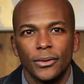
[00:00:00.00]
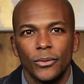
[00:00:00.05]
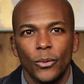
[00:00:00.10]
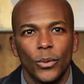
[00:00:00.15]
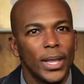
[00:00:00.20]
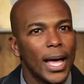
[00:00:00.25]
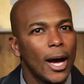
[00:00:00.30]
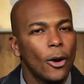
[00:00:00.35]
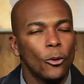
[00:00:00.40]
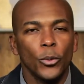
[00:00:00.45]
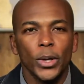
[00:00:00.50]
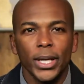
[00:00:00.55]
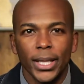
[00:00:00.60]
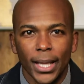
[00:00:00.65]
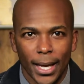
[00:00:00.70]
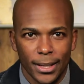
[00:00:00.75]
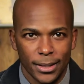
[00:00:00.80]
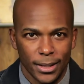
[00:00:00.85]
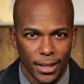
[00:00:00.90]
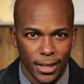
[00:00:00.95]
Without
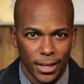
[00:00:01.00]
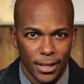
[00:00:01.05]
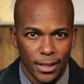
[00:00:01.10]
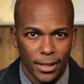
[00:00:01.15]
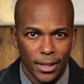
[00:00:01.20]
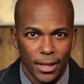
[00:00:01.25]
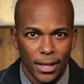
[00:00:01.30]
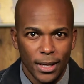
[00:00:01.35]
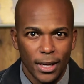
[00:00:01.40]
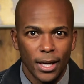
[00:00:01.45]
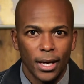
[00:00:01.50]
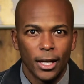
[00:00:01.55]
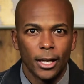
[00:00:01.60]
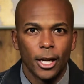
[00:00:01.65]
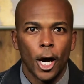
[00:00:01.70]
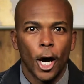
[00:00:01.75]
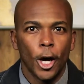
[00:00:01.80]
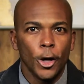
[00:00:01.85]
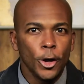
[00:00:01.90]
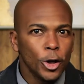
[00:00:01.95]
realizing it, an
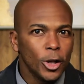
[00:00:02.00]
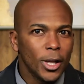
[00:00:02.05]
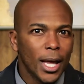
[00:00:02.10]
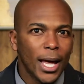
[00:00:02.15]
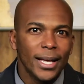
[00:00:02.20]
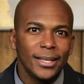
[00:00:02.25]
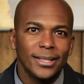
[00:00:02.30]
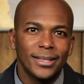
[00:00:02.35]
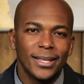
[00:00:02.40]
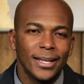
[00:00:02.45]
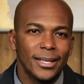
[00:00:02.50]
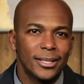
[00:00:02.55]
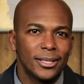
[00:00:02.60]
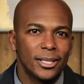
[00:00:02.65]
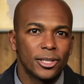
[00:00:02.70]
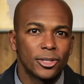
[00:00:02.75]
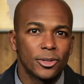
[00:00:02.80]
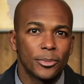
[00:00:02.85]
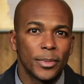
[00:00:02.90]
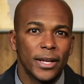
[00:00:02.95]
underlying
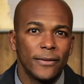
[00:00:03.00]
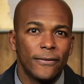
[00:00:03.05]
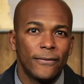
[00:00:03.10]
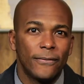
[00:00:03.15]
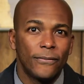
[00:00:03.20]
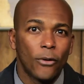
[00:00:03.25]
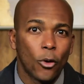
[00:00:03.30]
cynicism had